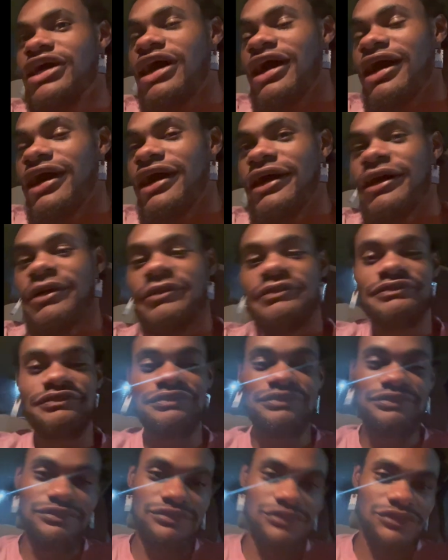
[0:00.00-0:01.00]
Um,
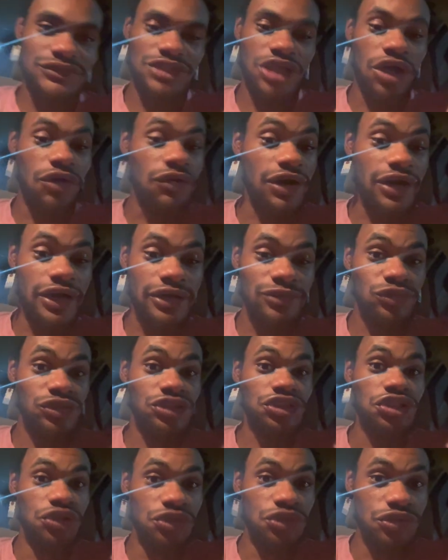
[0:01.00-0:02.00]
Gohan
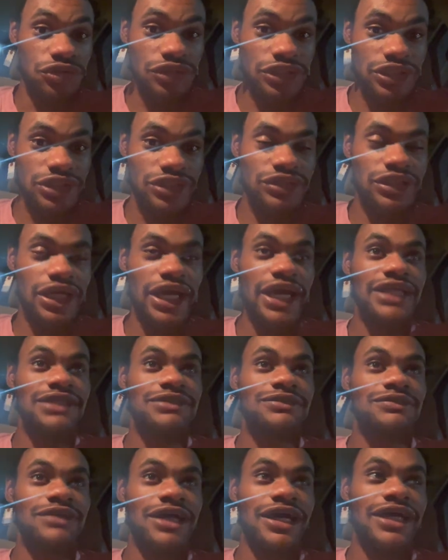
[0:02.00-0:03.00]
was good at
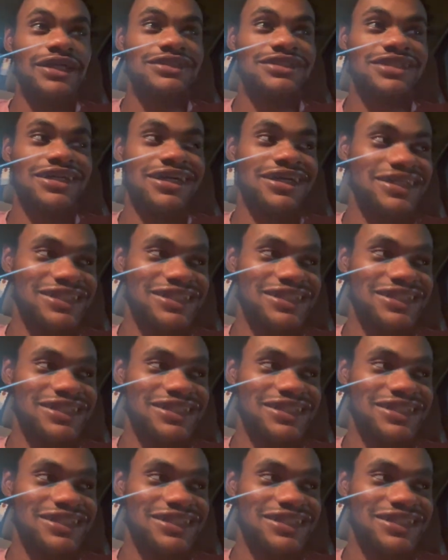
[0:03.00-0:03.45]
at